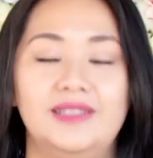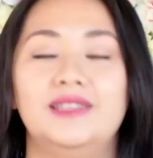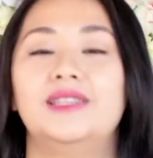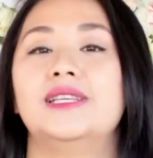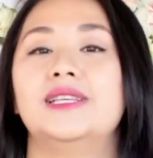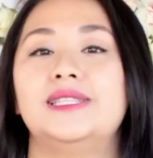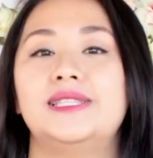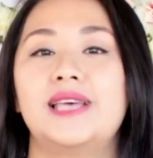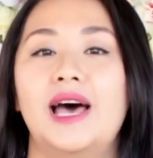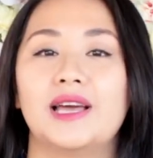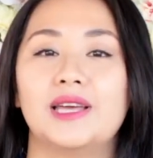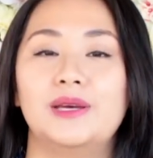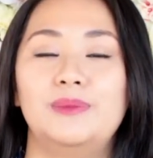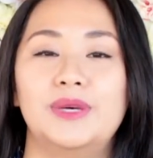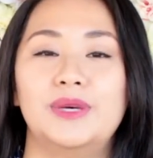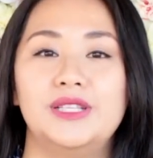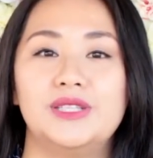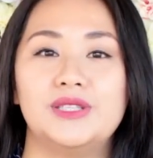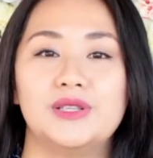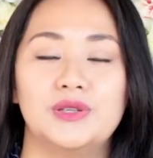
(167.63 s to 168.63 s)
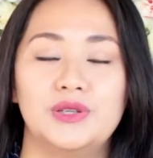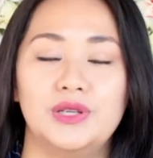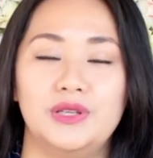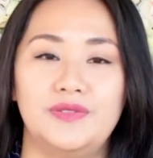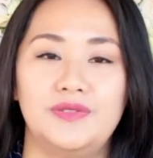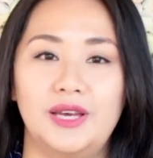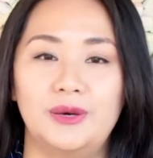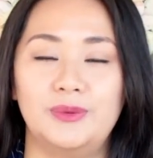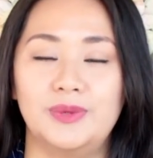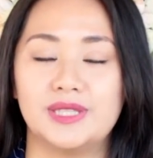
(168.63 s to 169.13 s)
The Sacramento
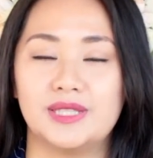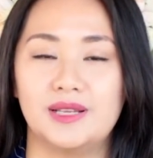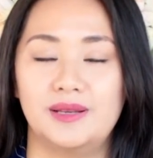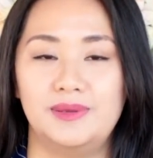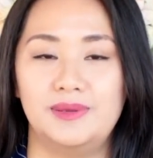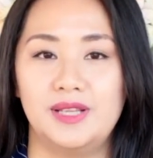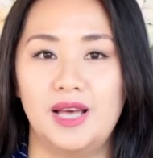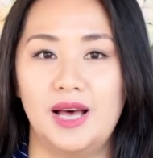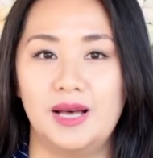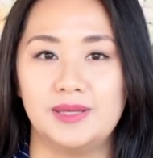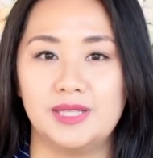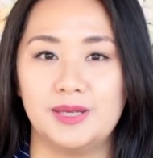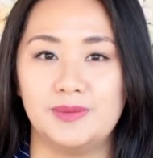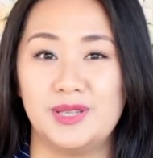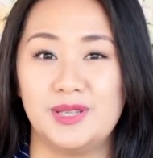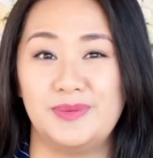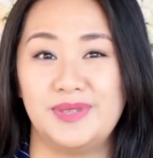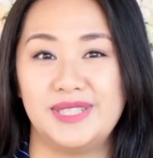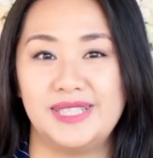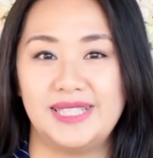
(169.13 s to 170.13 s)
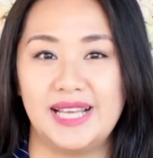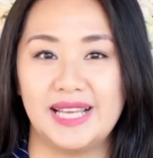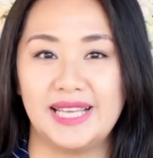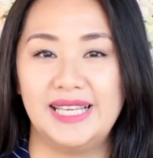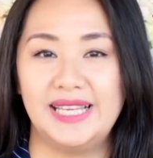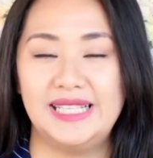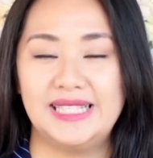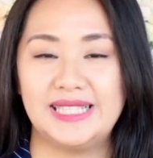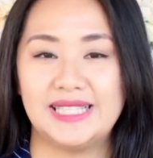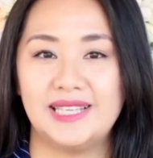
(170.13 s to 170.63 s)
event was on uh, September
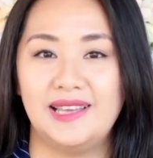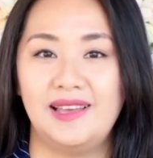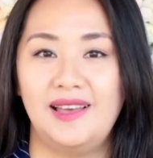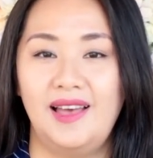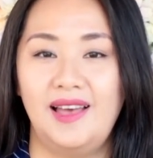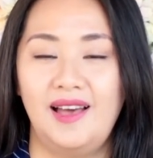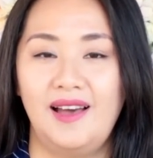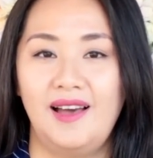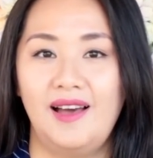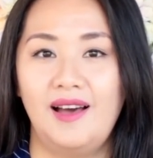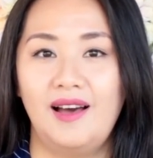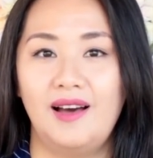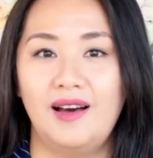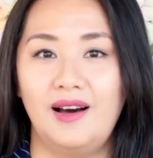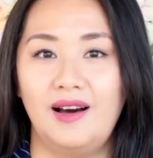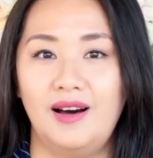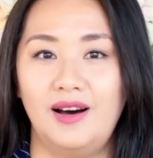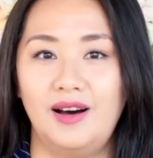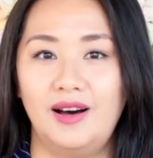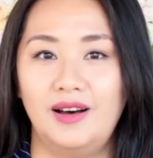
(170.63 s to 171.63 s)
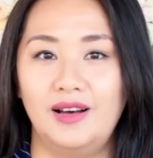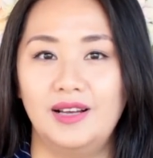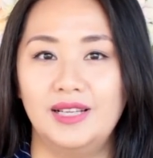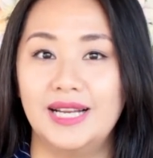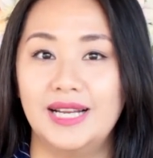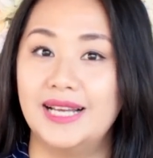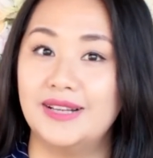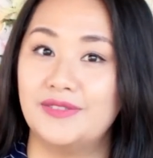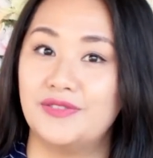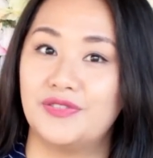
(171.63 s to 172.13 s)
2nd on
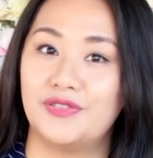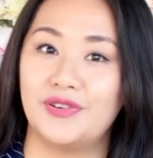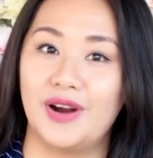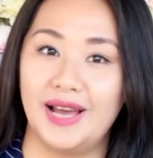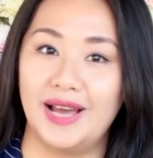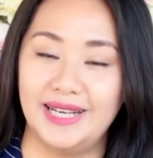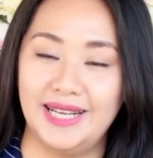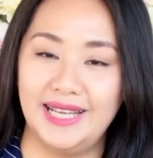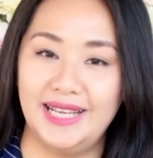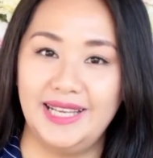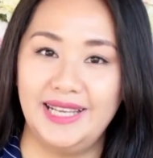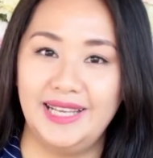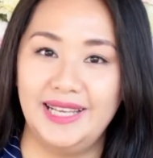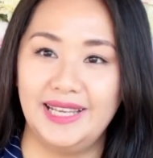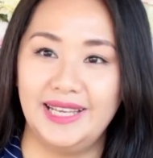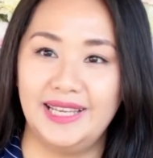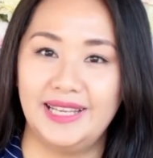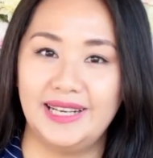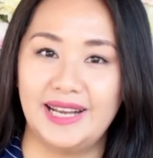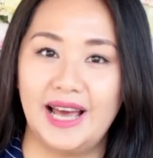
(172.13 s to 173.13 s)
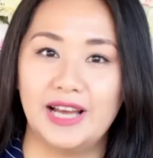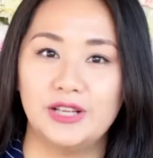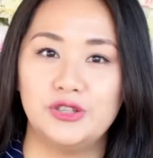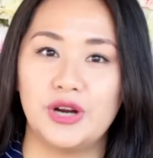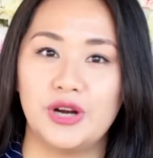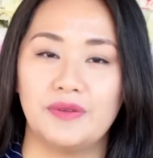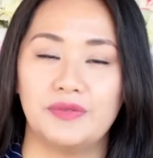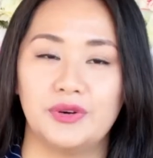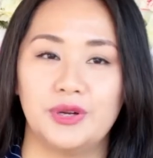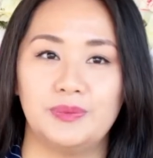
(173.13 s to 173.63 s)
a Friday, and I
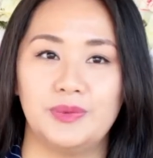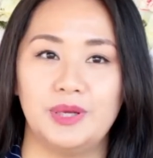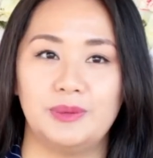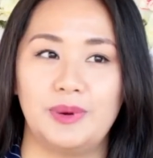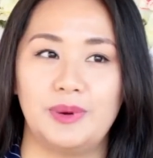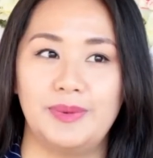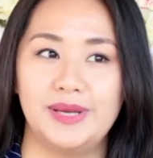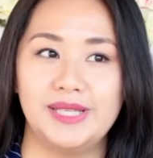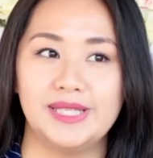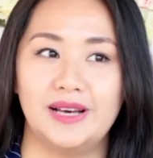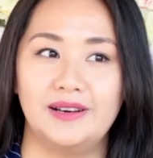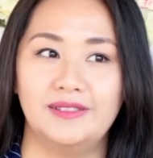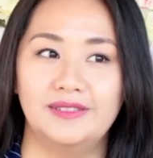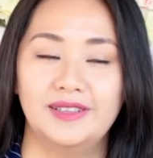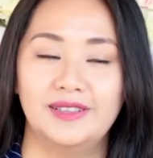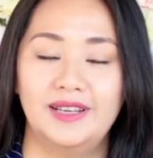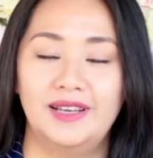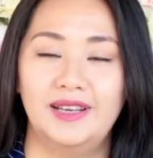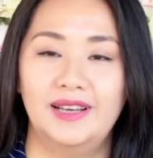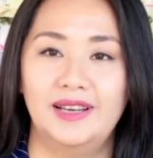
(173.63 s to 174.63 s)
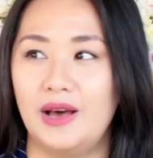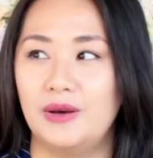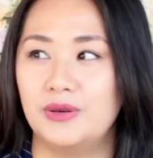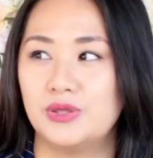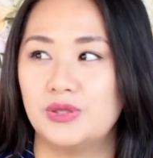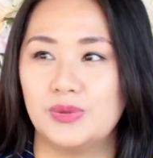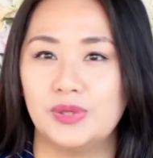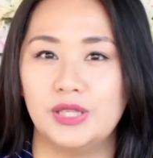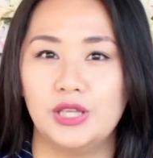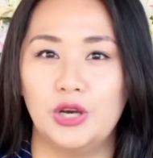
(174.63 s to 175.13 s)
traveled up there by myself.
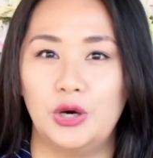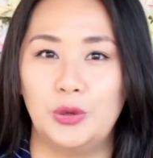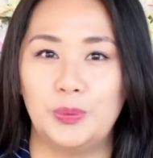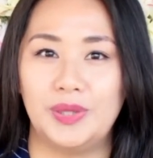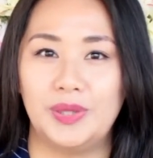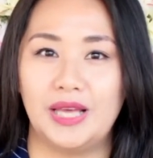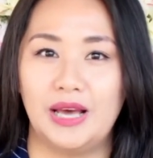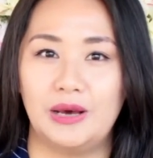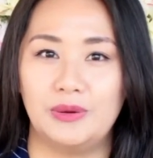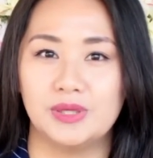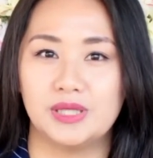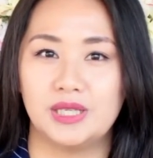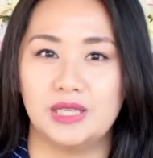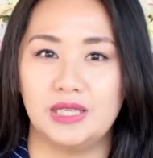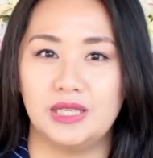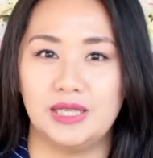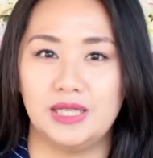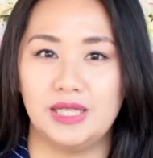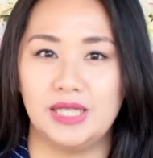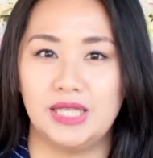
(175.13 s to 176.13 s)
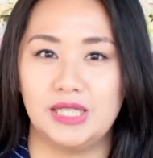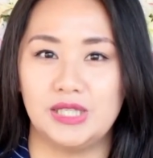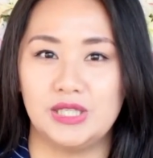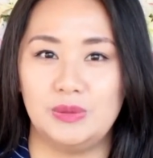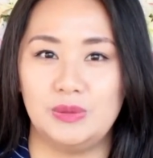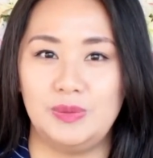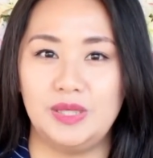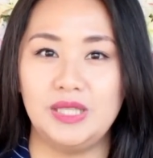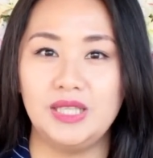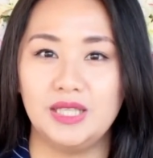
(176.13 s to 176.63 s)
I was really hoping that I was going to
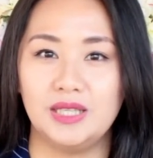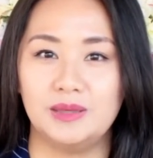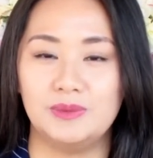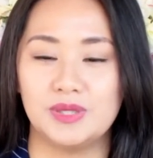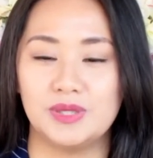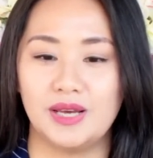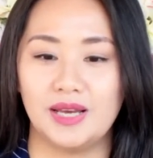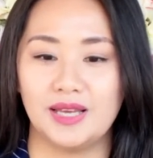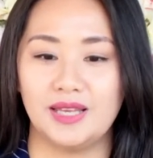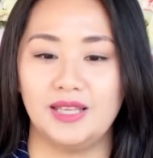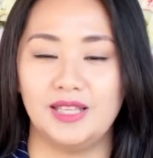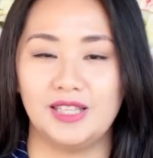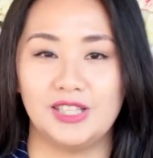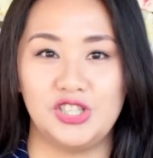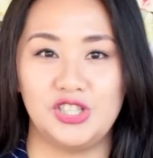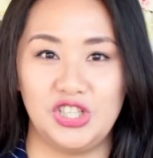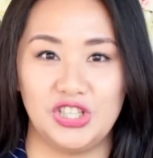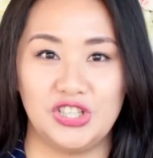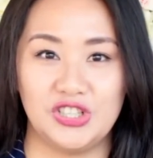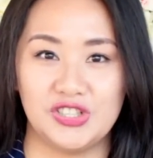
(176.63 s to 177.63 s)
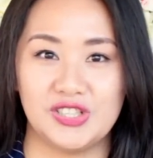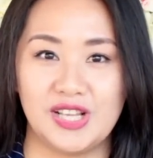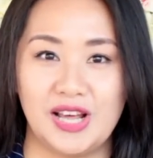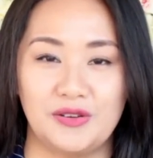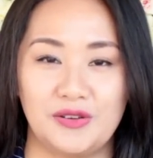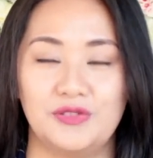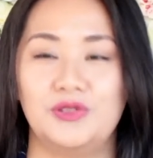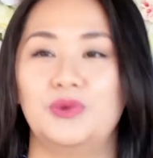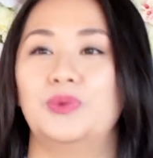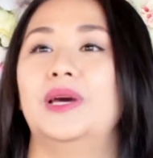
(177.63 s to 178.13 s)
get to meet him so I can get the jitters
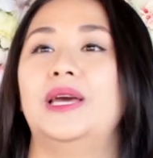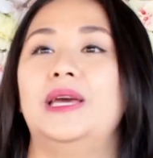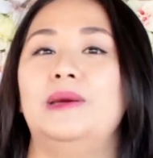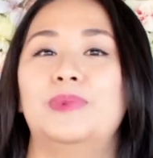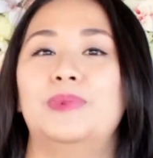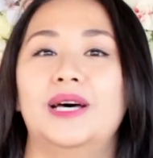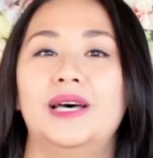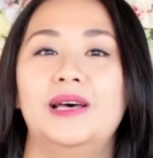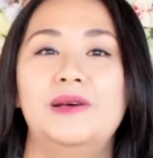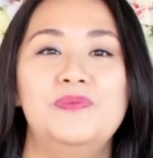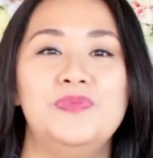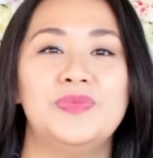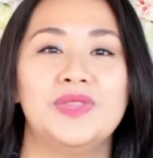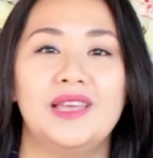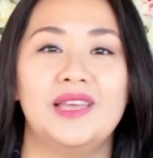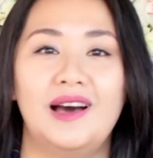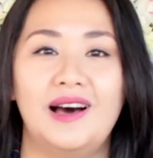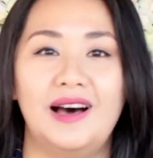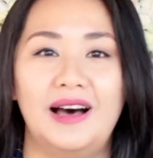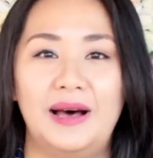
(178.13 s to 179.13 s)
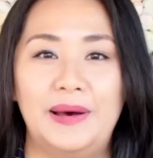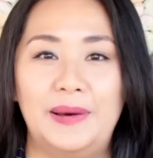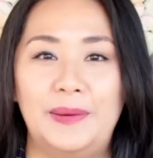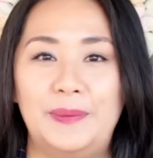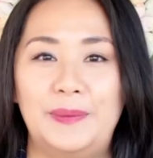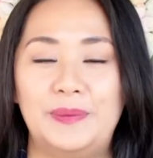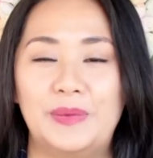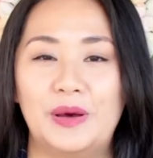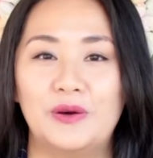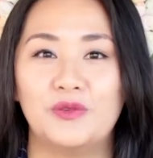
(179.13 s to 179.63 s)
out of the way, but
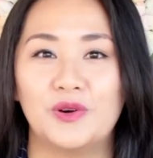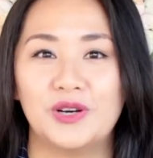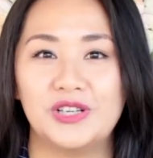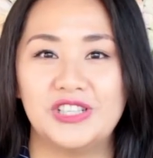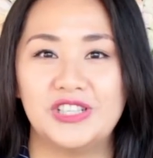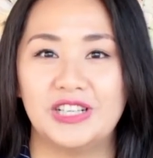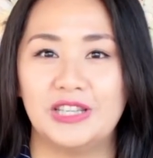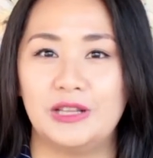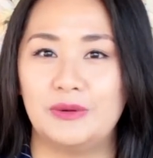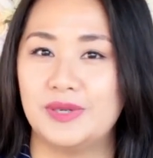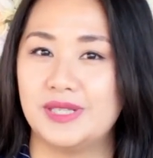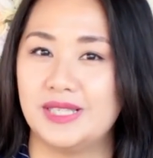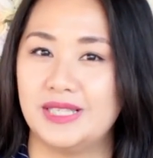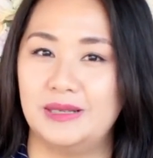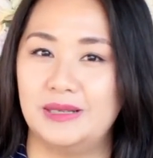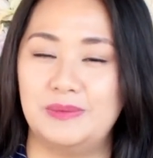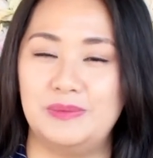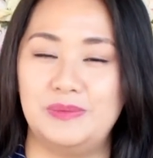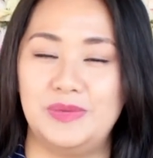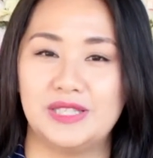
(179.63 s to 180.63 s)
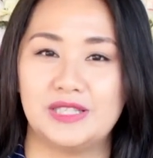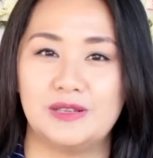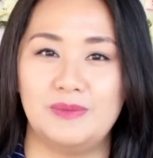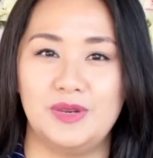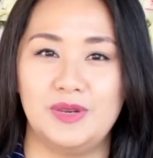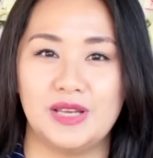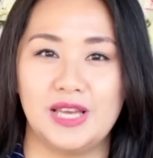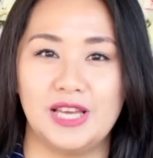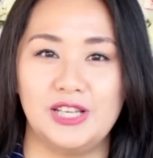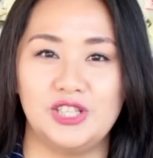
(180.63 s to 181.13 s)
um, unfortunately, there was some
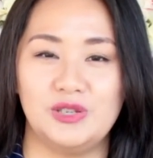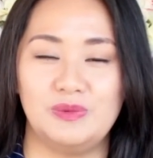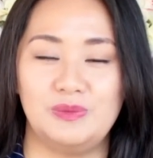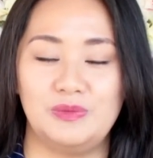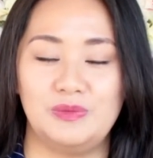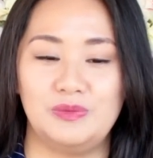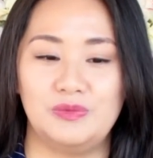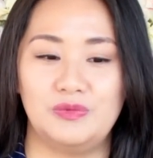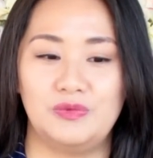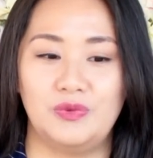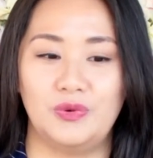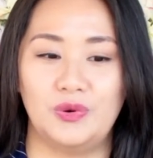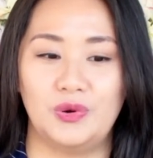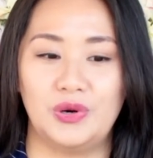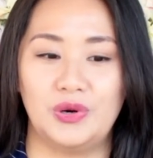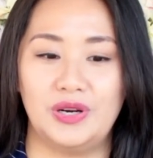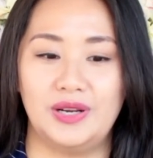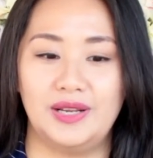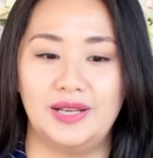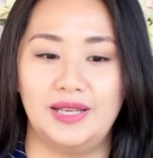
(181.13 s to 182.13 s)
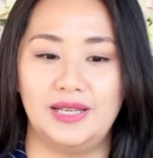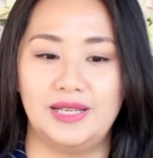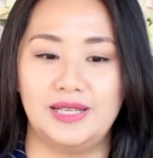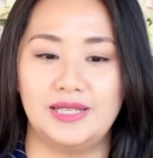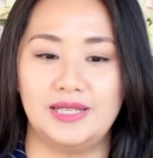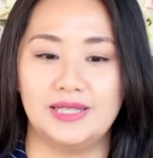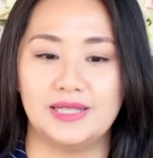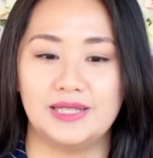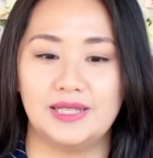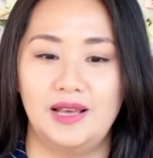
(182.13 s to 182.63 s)
miscommunication for
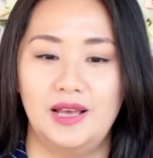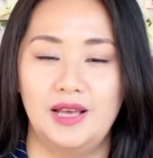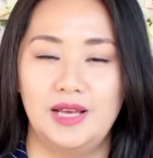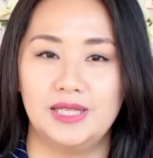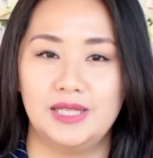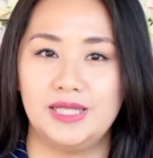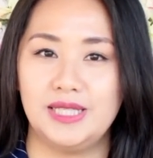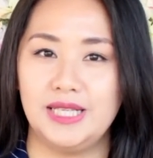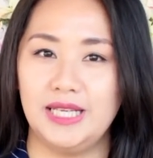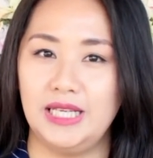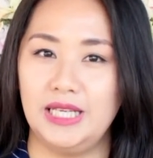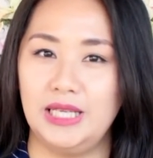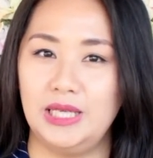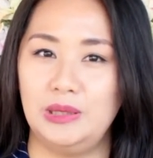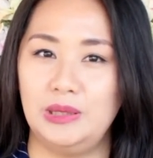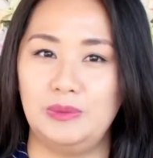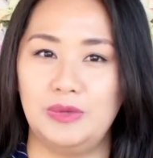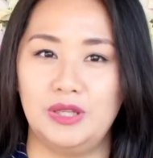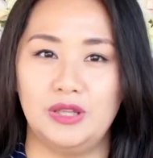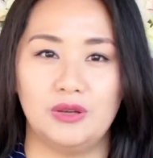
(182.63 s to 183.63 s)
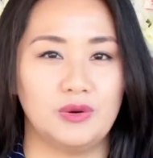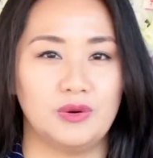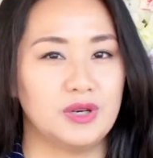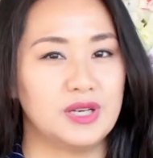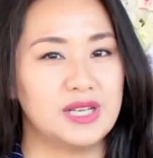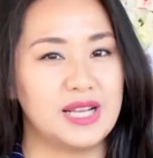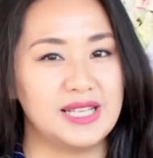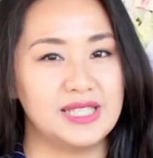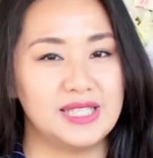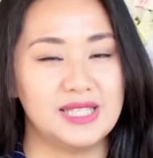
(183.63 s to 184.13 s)
his team and the
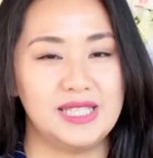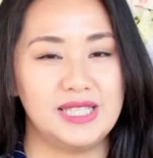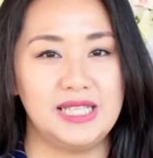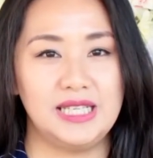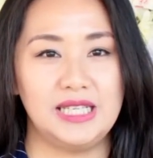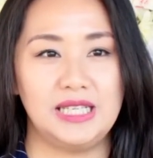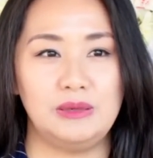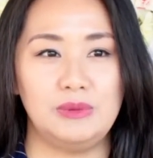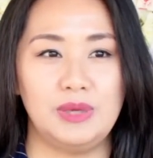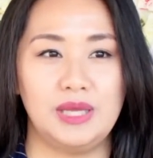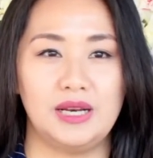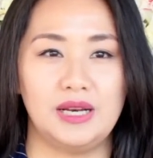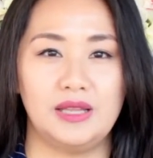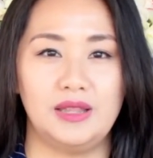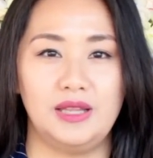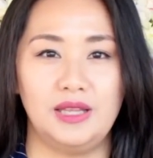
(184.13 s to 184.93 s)
organizing team, and I